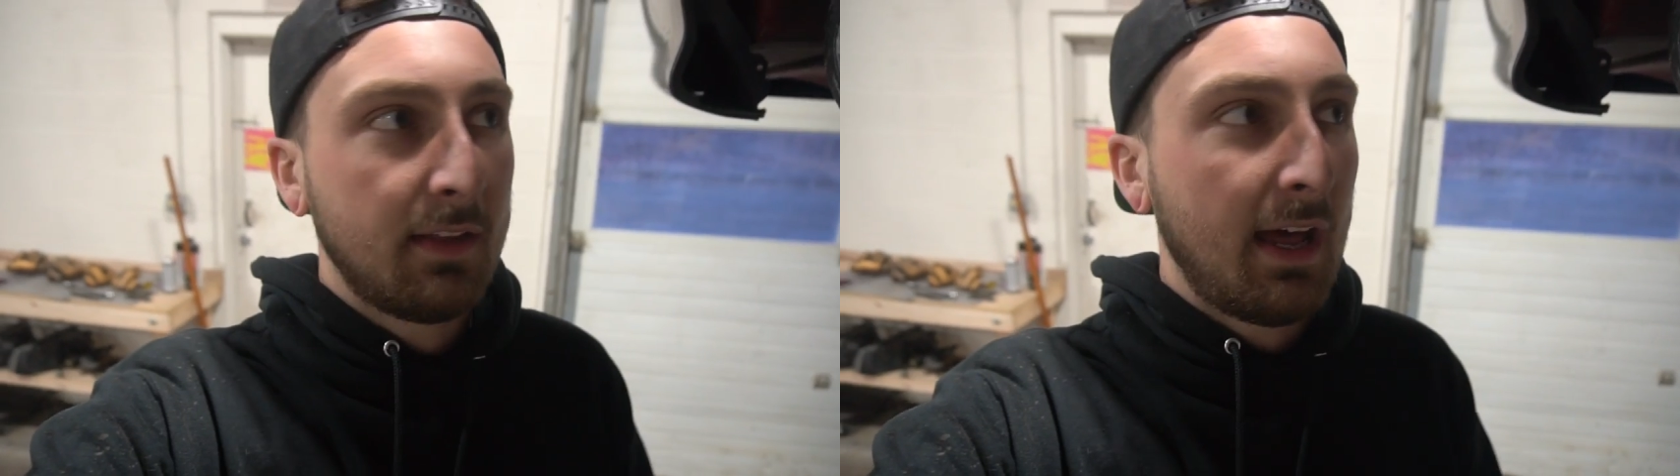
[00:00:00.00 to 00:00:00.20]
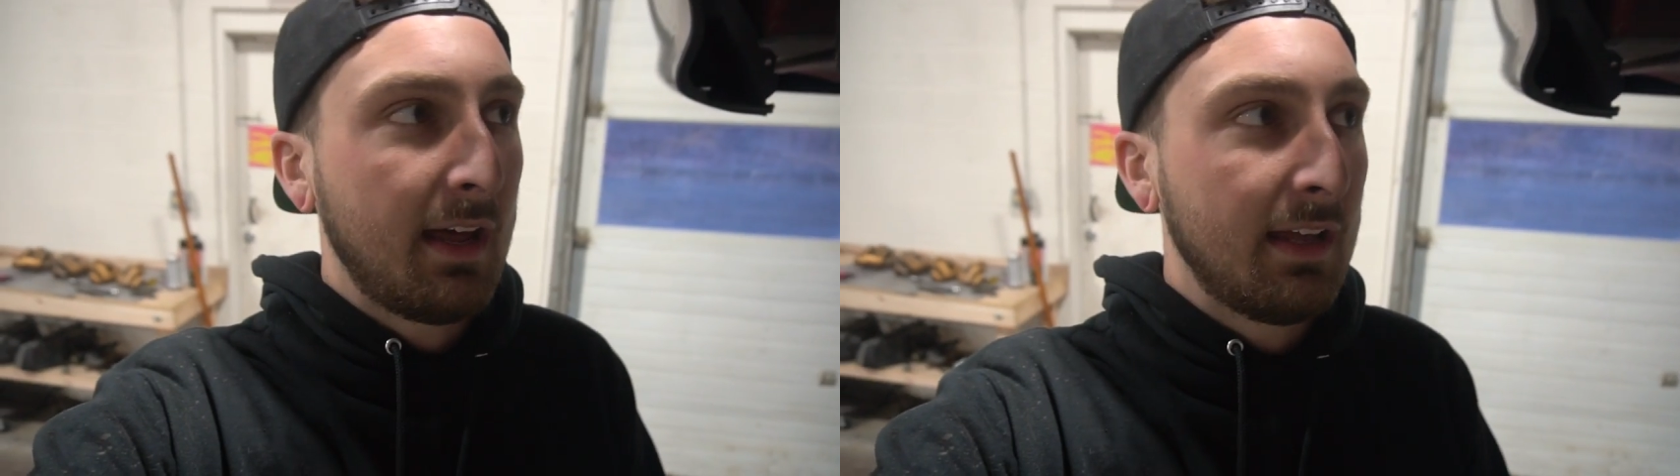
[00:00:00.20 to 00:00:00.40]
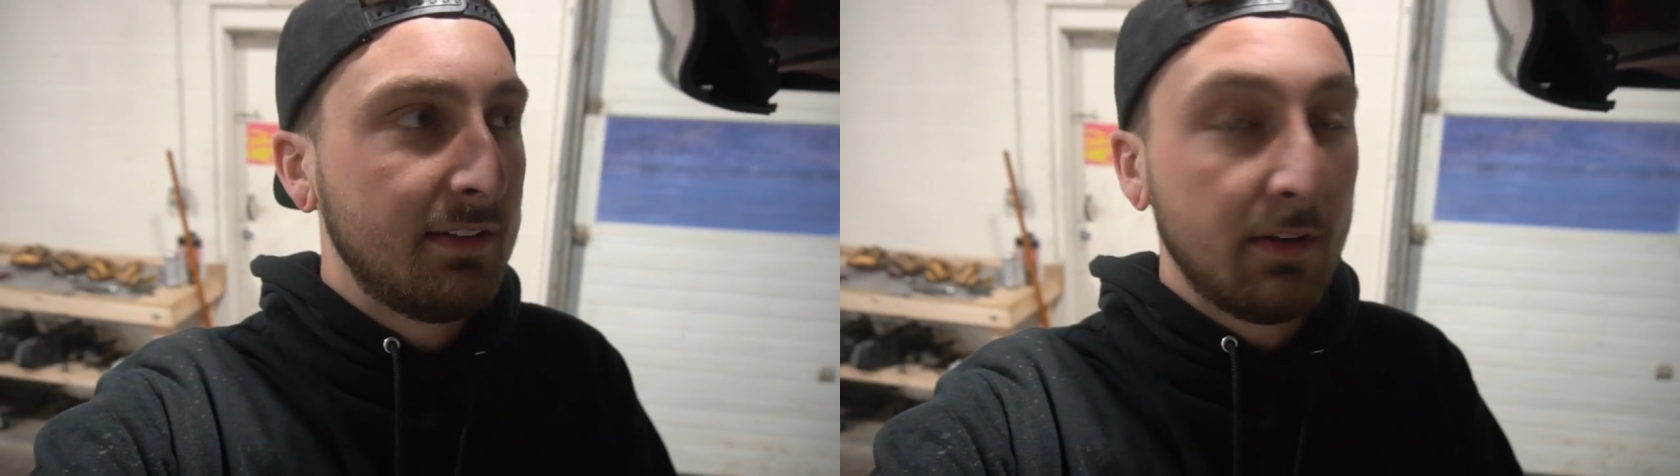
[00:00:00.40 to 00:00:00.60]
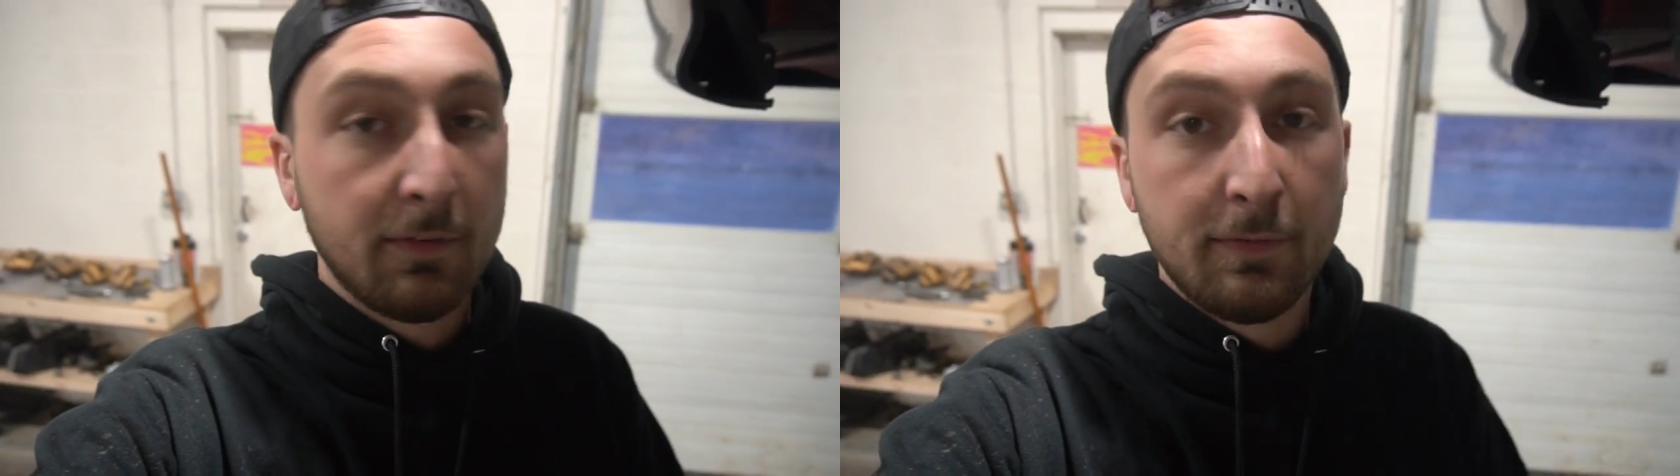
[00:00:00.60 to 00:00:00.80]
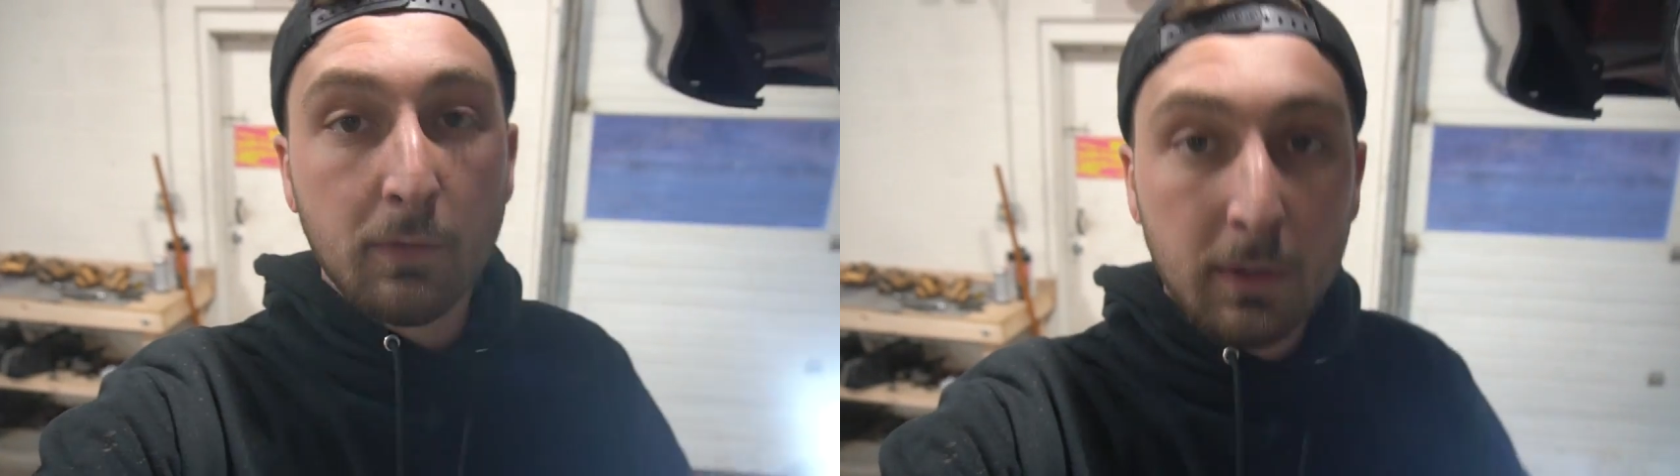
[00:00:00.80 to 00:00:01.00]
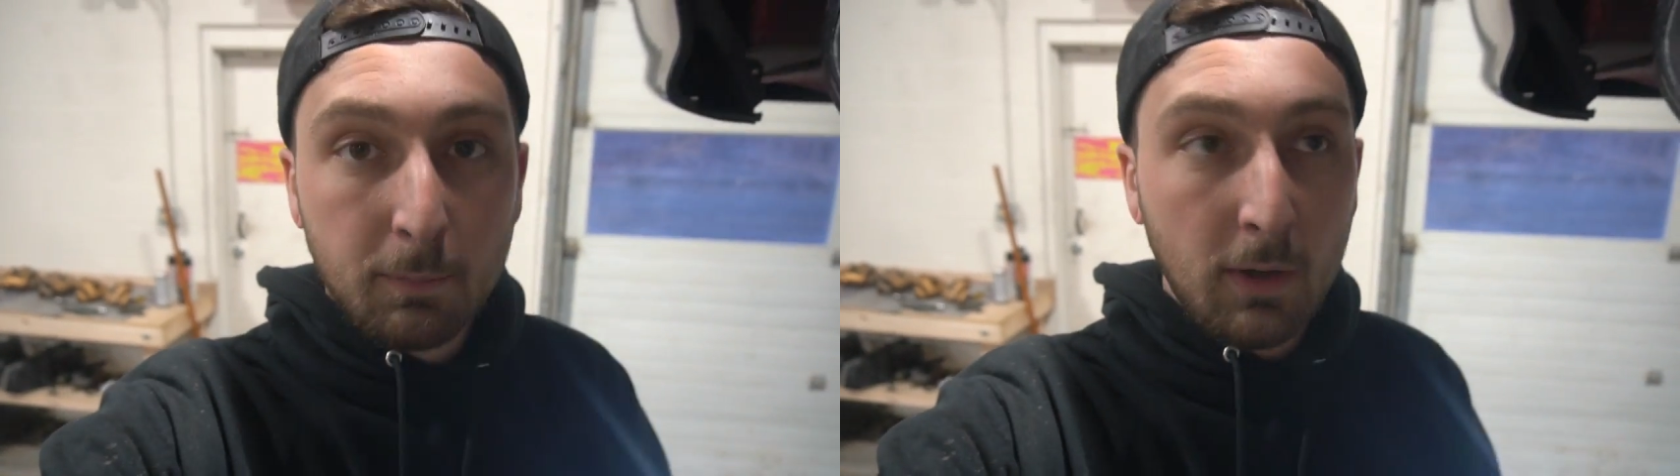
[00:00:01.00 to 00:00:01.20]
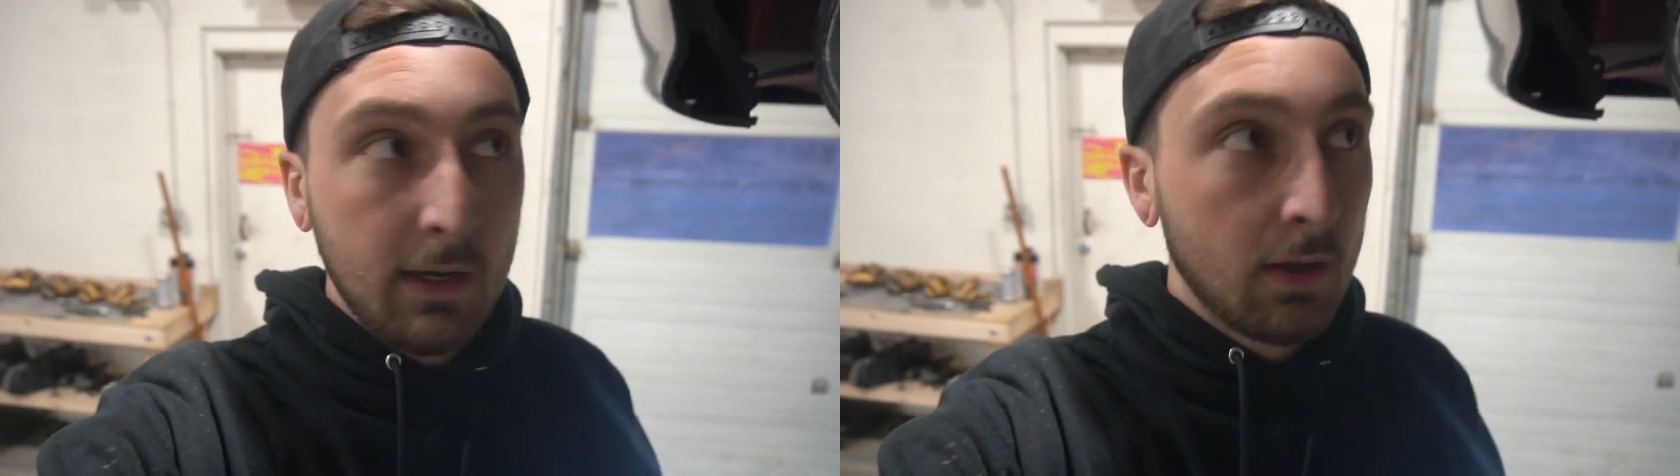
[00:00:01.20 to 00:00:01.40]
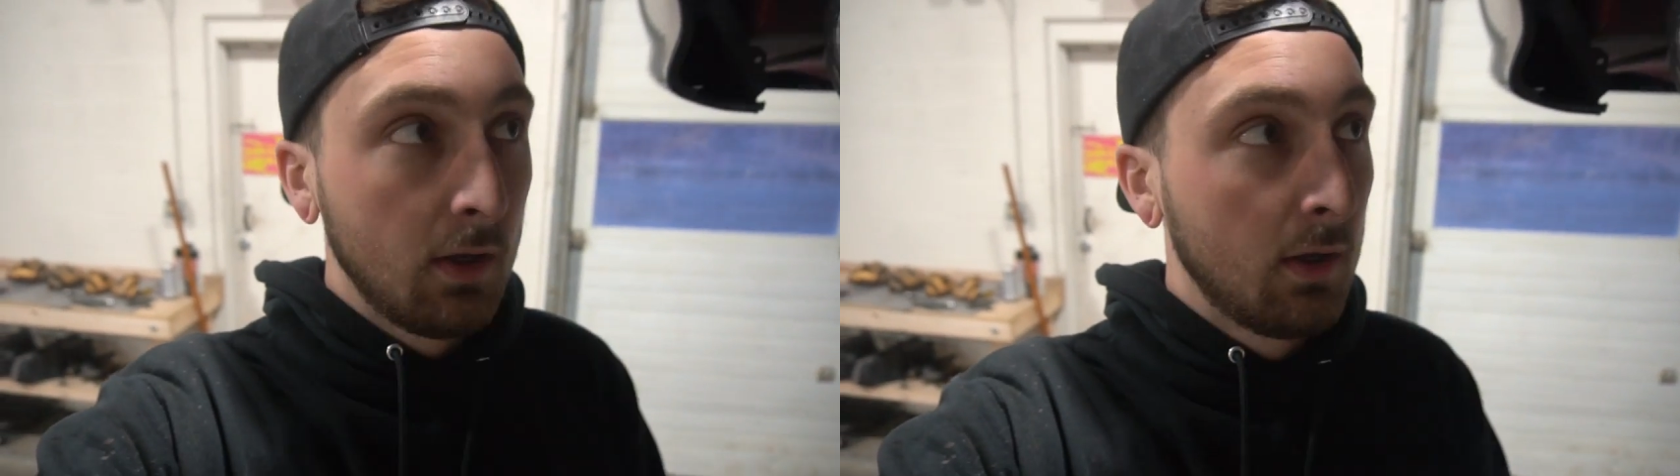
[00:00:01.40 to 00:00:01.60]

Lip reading: that it didn't fully break